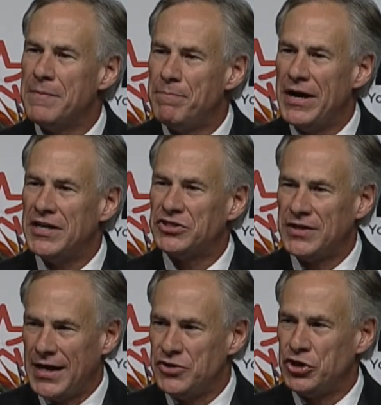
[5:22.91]
best
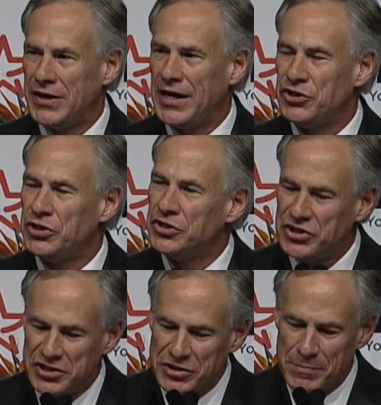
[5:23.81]
education
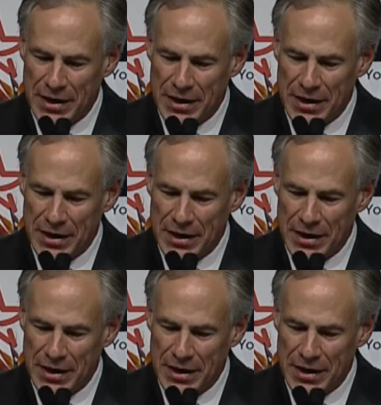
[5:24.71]
system